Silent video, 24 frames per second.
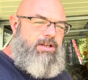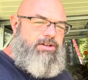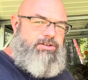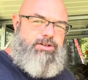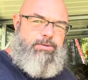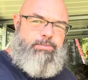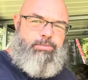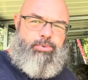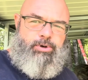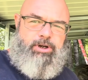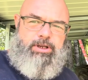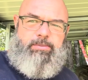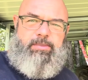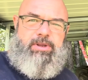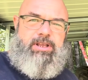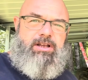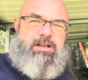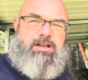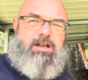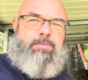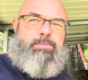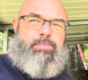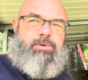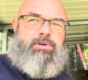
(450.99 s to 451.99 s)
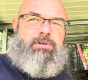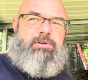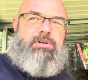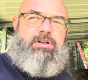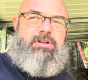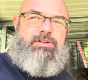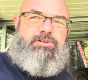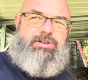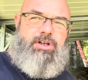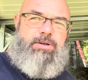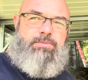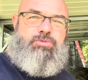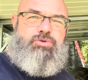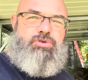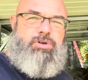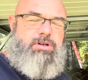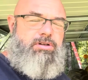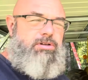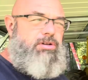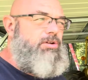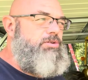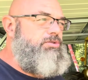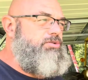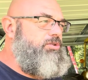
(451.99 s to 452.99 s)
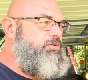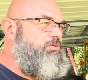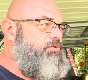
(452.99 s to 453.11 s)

to bring me a couple dump truck loads of